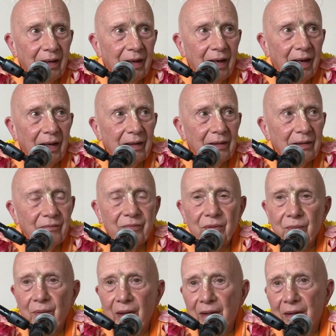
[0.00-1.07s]
And if
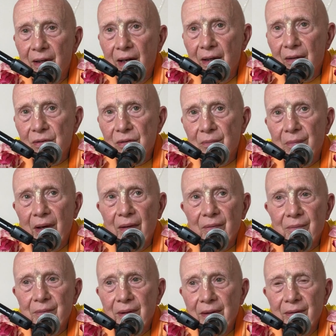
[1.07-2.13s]
you want knowledge
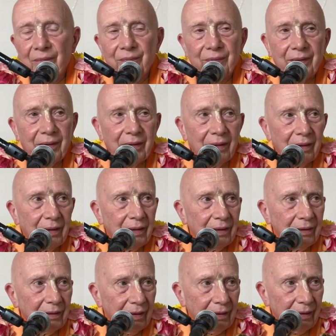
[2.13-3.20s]
about me,
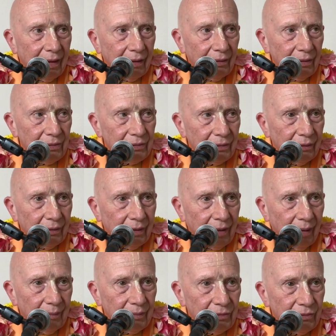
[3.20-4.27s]
then that also
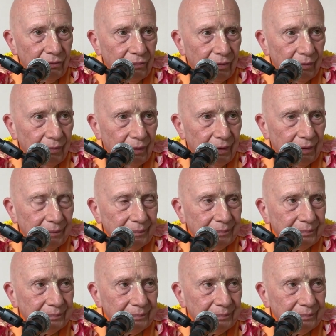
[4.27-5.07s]
comes from me.